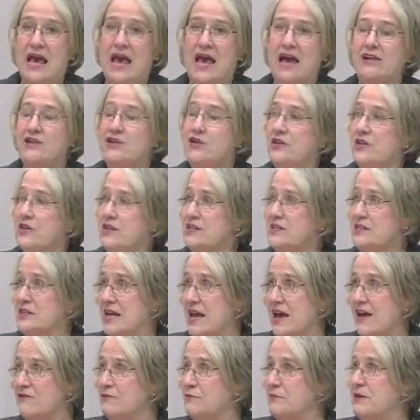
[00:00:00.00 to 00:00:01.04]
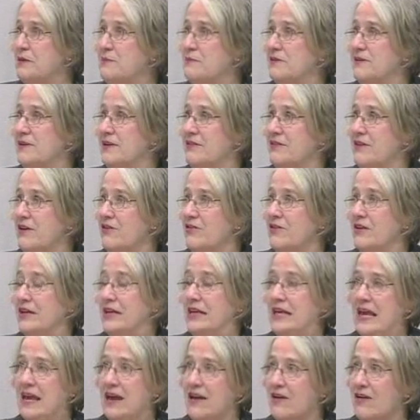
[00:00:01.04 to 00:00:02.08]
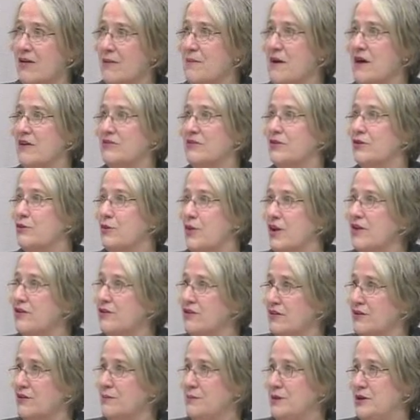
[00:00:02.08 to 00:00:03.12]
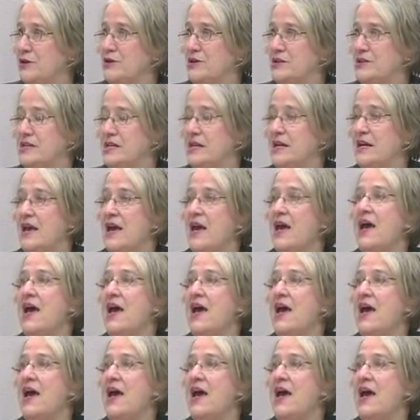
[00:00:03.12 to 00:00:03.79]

and you need to have people in there that care about the greater community